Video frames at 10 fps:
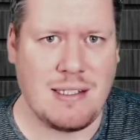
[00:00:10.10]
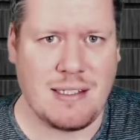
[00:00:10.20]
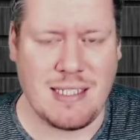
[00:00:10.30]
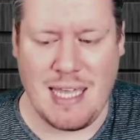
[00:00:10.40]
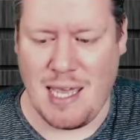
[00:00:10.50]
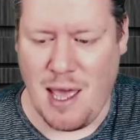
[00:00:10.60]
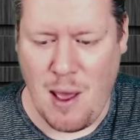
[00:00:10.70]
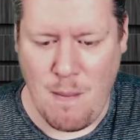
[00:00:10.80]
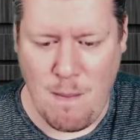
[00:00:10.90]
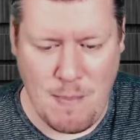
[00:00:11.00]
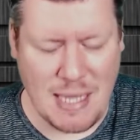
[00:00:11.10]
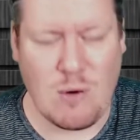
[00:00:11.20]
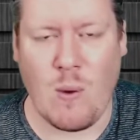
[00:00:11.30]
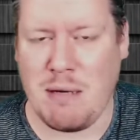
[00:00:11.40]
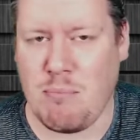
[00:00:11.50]
the
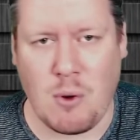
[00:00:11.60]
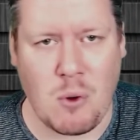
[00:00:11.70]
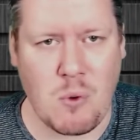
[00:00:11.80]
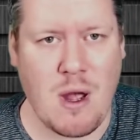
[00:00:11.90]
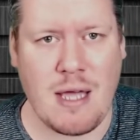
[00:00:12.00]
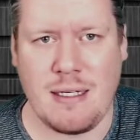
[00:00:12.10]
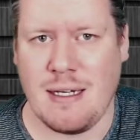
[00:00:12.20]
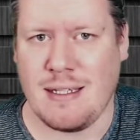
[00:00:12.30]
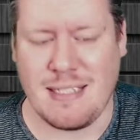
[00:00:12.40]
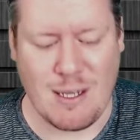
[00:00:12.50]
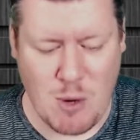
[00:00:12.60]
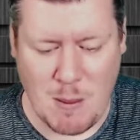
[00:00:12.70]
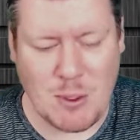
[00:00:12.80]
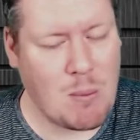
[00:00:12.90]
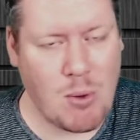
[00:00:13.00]
Bitcoin bull run, the
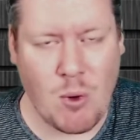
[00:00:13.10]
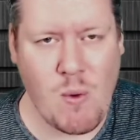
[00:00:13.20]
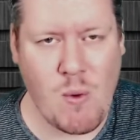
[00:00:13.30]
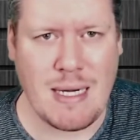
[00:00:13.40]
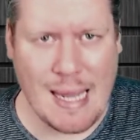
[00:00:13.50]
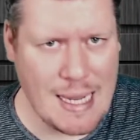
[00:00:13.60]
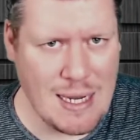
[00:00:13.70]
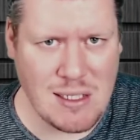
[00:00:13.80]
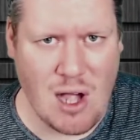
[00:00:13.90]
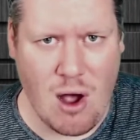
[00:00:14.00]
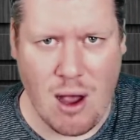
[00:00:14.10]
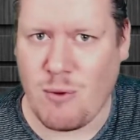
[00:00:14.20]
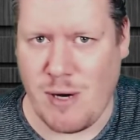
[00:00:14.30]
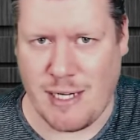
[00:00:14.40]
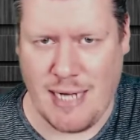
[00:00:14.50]
crypto bull run is
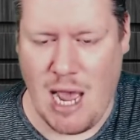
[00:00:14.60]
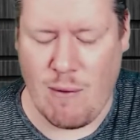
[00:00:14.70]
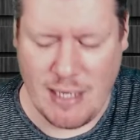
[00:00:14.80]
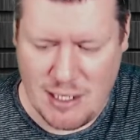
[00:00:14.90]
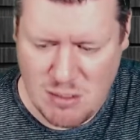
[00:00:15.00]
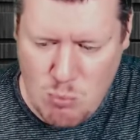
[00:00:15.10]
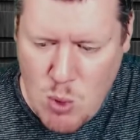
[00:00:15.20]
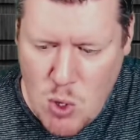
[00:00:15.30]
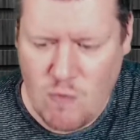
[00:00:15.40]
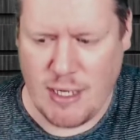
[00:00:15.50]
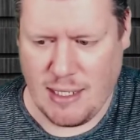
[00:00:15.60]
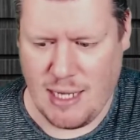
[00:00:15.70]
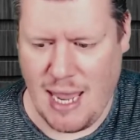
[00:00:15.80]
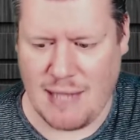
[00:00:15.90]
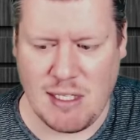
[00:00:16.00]
on right now. It is moving,
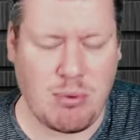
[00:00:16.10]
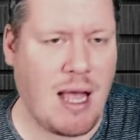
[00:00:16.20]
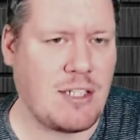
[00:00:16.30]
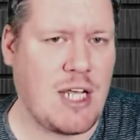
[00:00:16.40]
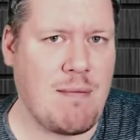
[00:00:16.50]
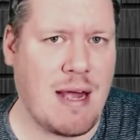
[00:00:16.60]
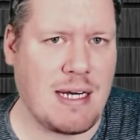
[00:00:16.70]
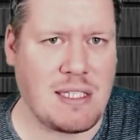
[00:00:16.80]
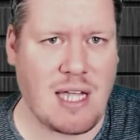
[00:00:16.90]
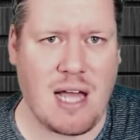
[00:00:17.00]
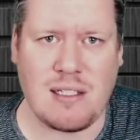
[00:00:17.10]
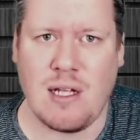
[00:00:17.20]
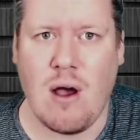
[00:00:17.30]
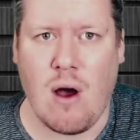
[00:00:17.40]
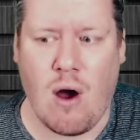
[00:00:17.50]
and these blockchain mining stocks
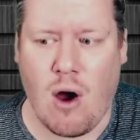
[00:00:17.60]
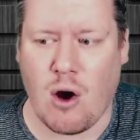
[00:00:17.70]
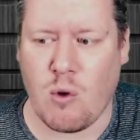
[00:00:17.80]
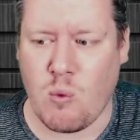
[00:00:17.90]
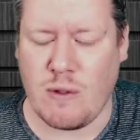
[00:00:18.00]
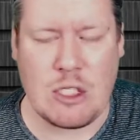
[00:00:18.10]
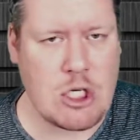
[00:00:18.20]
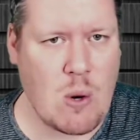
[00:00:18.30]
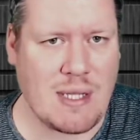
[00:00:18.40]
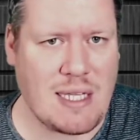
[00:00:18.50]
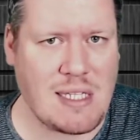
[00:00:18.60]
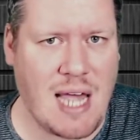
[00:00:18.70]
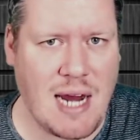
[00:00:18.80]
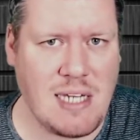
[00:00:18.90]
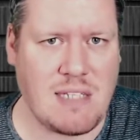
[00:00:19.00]
are really showing the
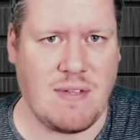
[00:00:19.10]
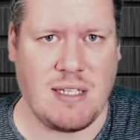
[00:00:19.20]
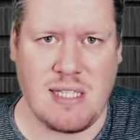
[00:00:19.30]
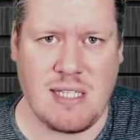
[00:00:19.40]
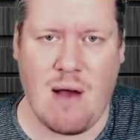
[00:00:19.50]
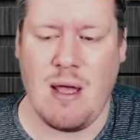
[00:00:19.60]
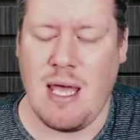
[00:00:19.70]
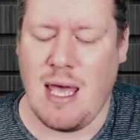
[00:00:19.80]
signs of this. Now,